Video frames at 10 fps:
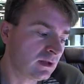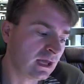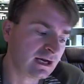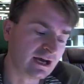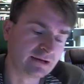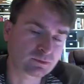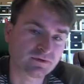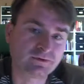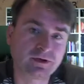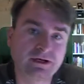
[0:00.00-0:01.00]
And
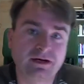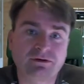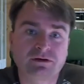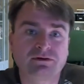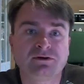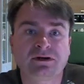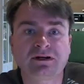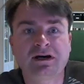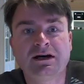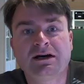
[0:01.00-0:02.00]
I've included
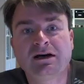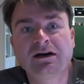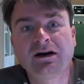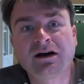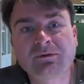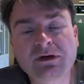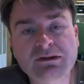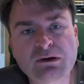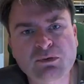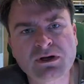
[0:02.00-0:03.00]
a
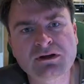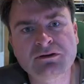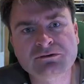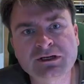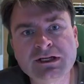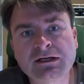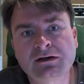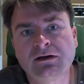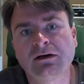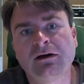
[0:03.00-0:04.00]
really good reading
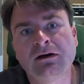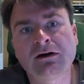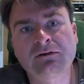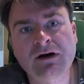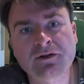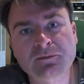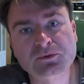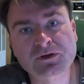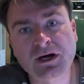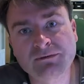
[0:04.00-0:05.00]
of all the
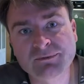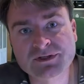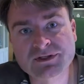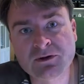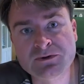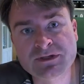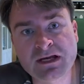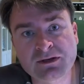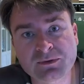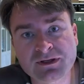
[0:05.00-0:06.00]
problems
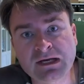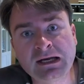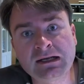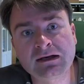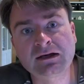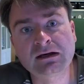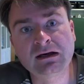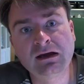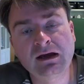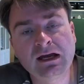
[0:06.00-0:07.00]
associated with the ADA
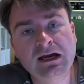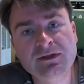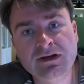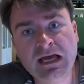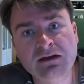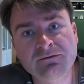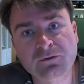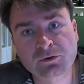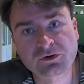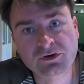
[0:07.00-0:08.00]
and the lack of
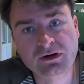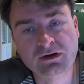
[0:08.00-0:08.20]
foresight,